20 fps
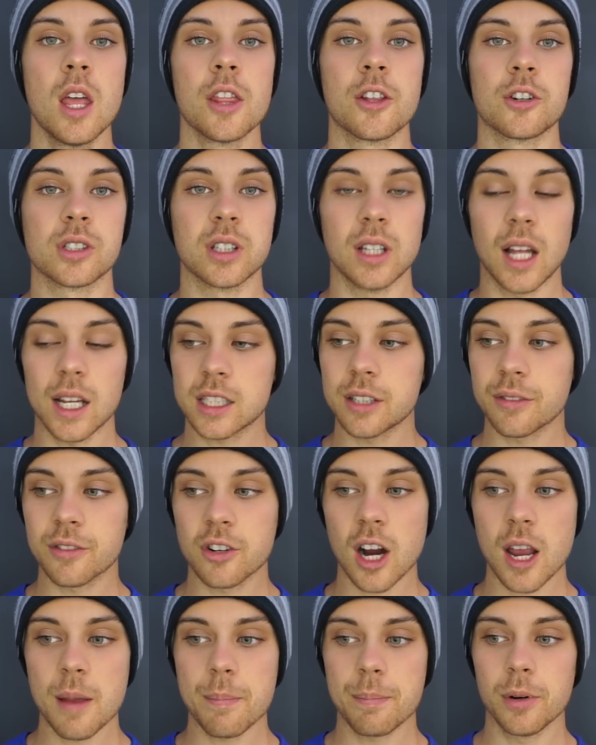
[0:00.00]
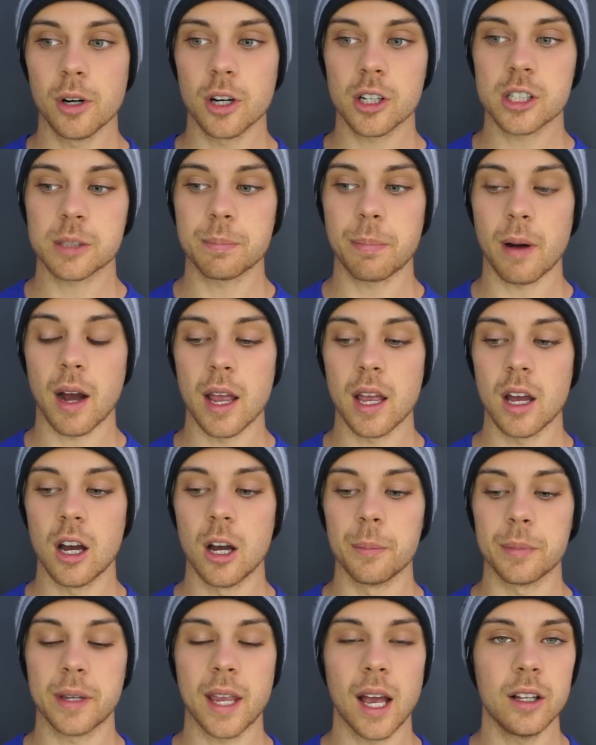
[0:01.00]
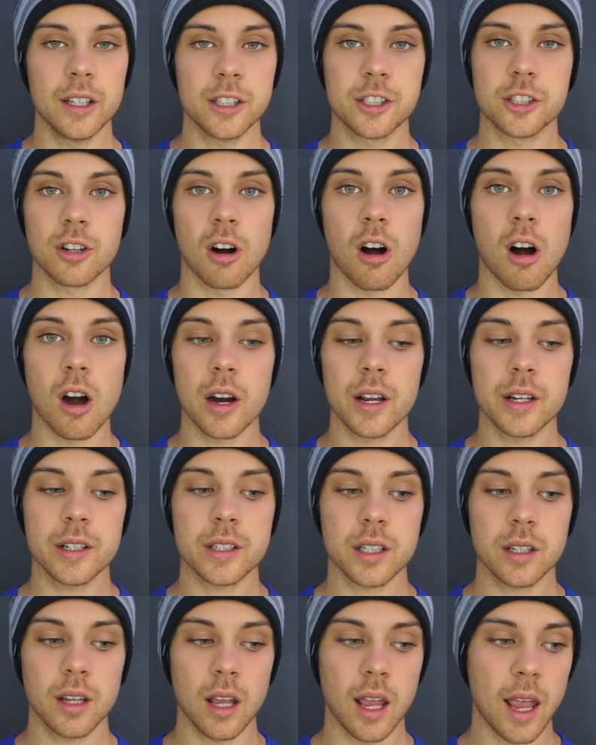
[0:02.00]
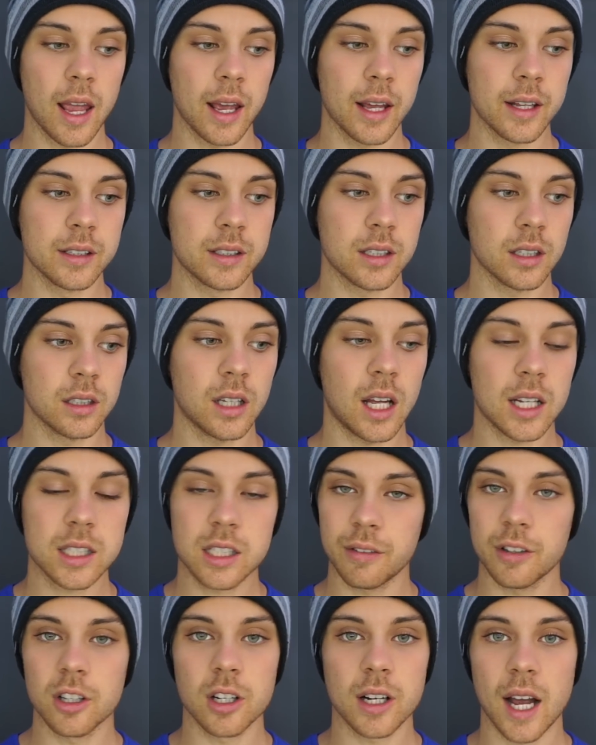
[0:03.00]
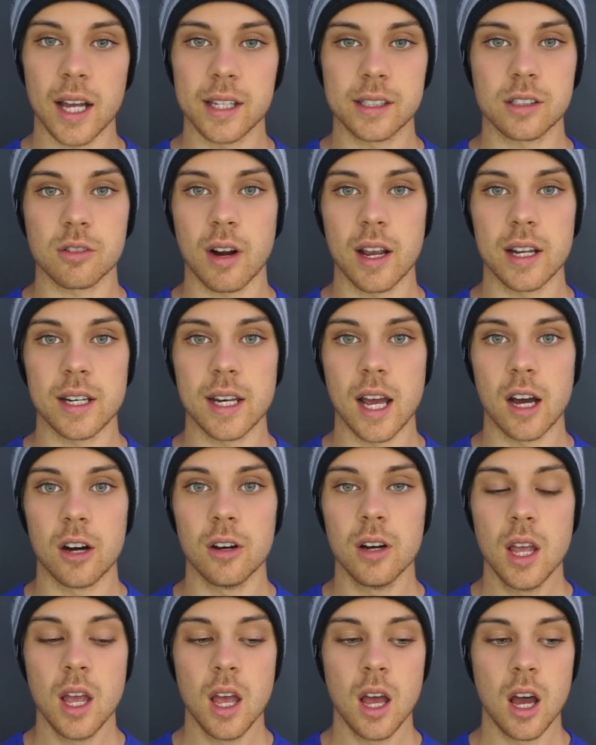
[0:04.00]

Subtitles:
There's lots of great books by Kelly Starrett and lots of other guys right now.